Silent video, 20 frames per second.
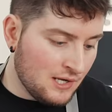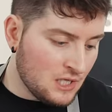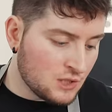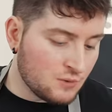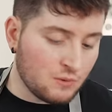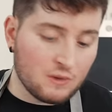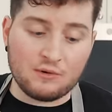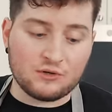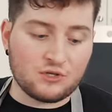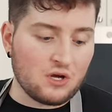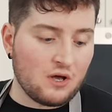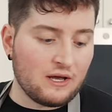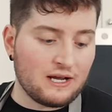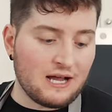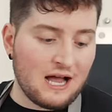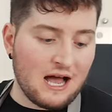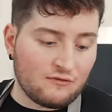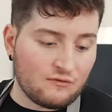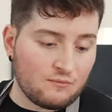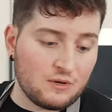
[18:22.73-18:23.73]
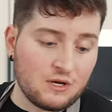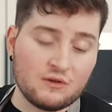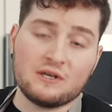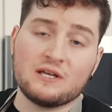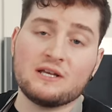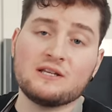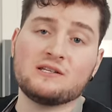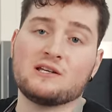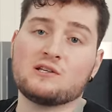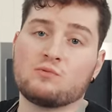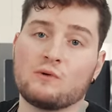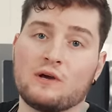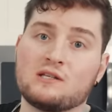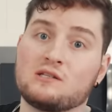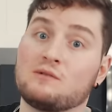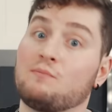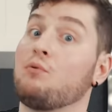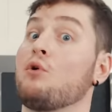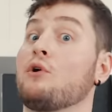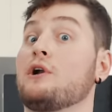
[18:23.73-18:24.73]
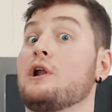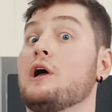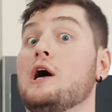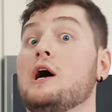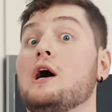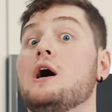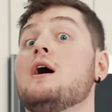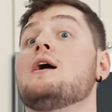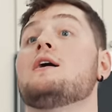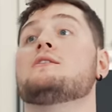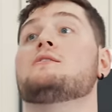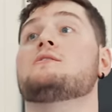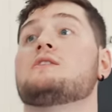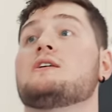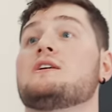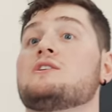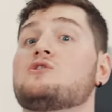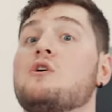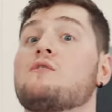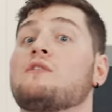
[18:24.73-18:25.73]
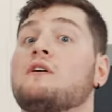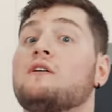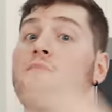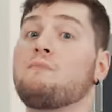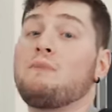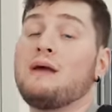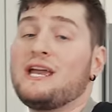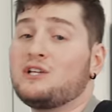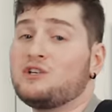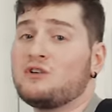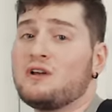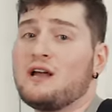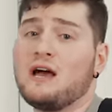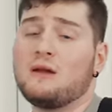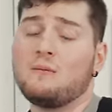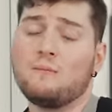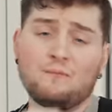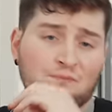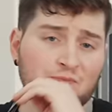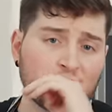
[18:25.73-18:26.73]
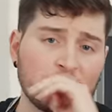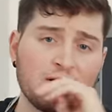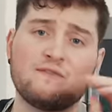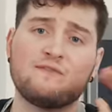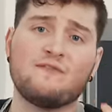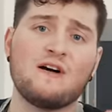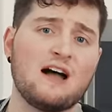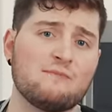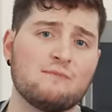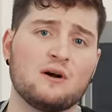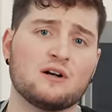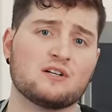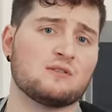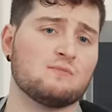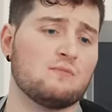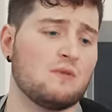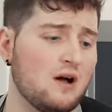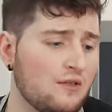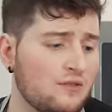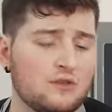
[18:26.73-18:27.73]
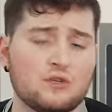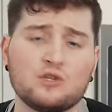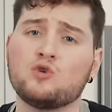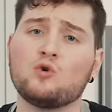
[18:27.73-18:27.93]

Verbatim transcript: That's pretty much all I got from you. The easiest way to support us is over on the Patreon. $5 a month.